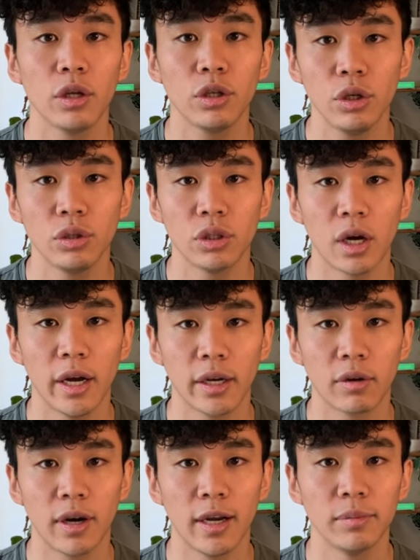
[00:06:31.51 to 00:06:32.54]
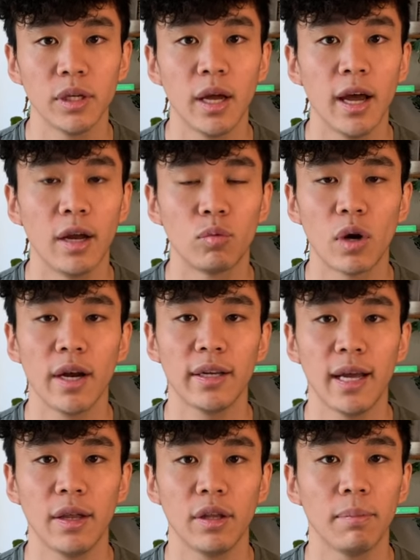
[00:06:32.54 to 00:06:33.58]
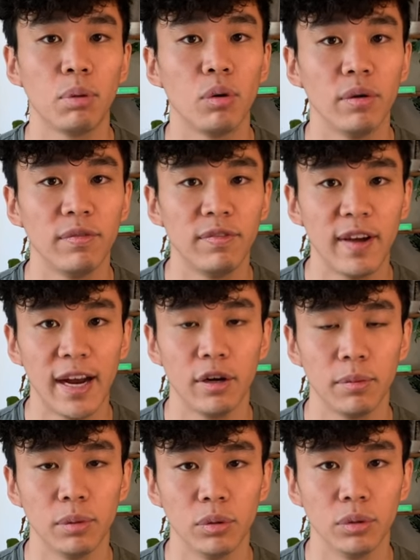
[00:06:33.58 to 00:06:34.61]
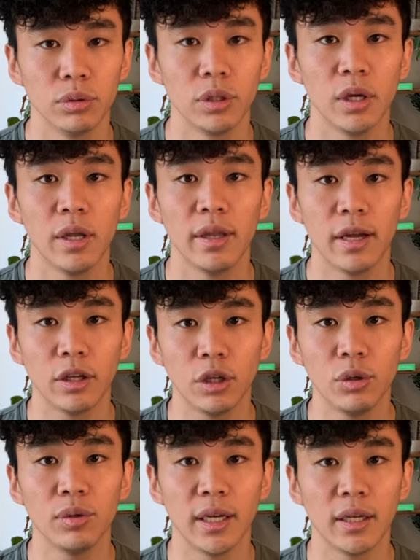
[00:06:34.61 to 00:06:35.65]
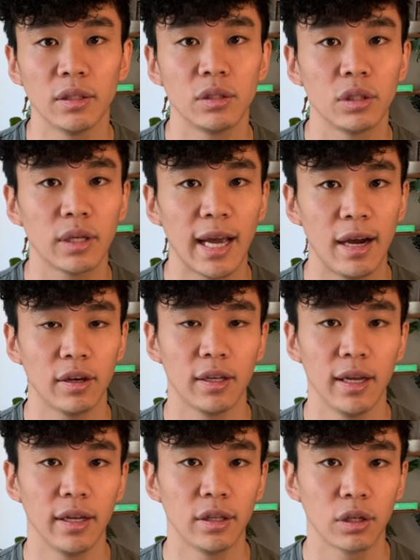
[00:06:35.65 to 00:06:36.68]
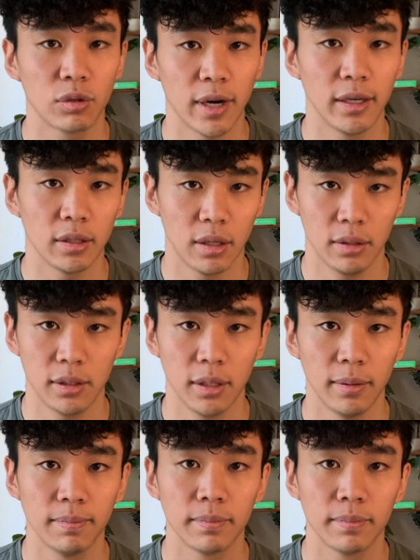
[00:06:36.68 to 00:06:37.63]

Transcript: use diagrams and write down the important variables that you need to calculate the correct answer.